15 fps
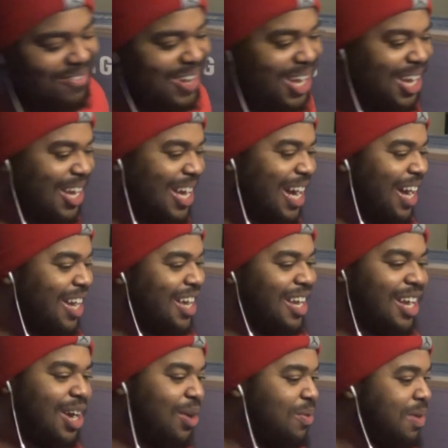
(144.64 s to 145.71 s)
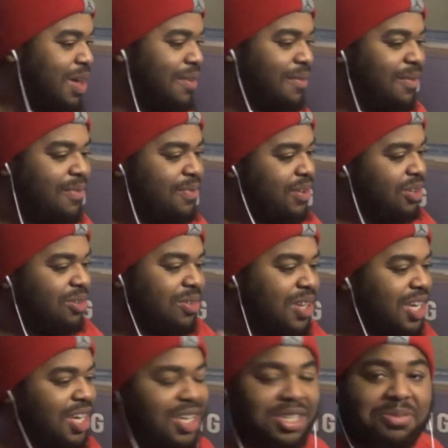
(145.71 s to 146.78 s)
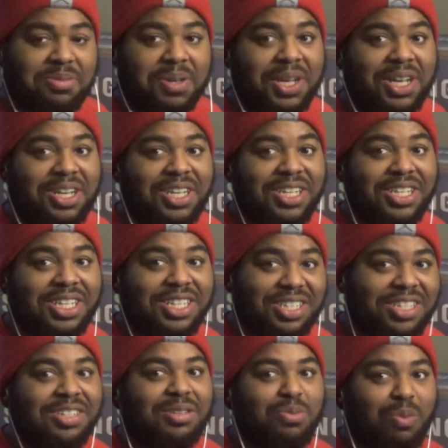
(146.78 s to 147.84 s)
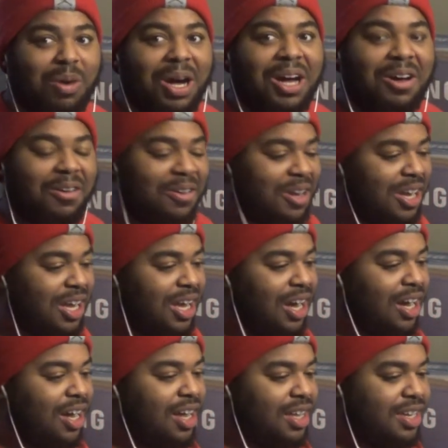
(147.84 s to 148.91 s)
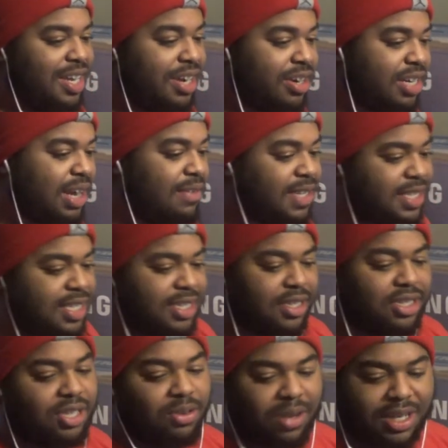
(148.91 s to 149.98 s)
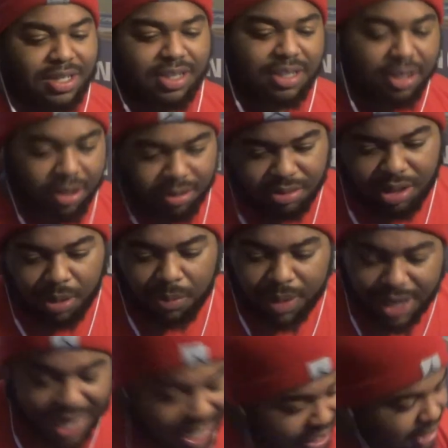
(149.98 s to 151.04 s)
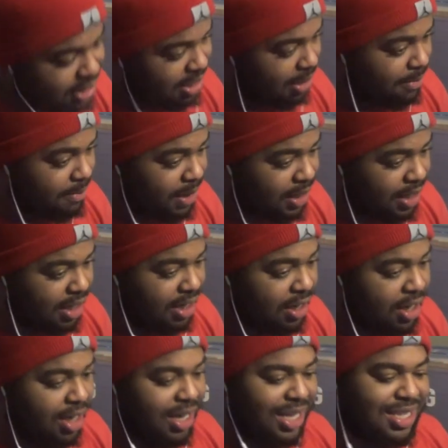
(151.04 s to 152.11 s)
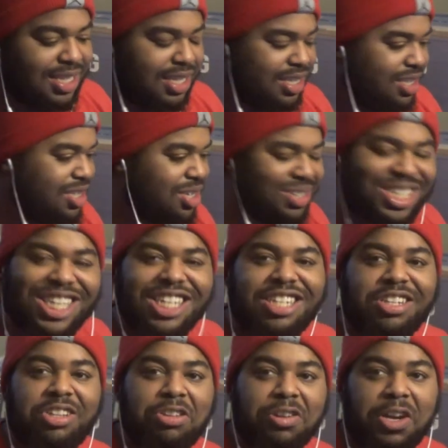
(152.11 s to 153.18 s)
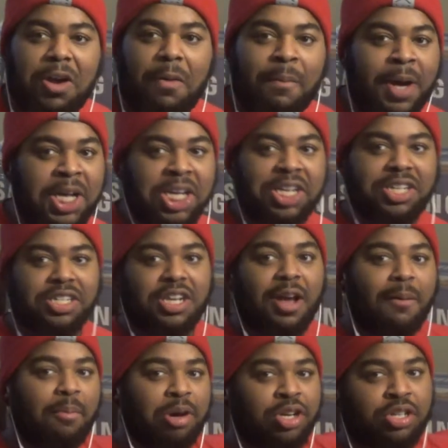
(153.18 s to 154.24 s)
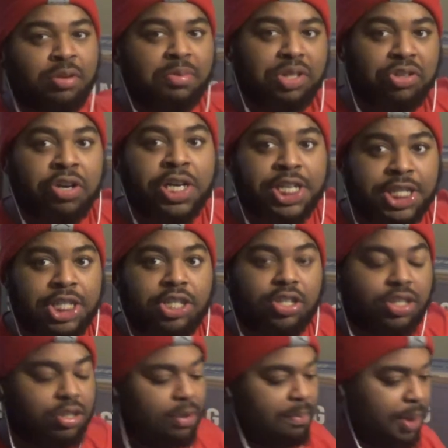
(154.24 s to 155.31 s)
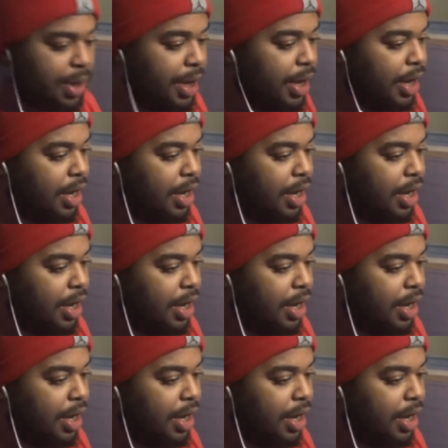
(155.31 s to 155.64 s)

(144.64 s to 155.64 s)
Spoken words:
man, I cannot wait for Luke Cage, man. This looks wild. Daredevil Season 2, I still don't know when that's coming. Not Season 2, Season 3. Oh my goodness. Punisher was great in Season 2. But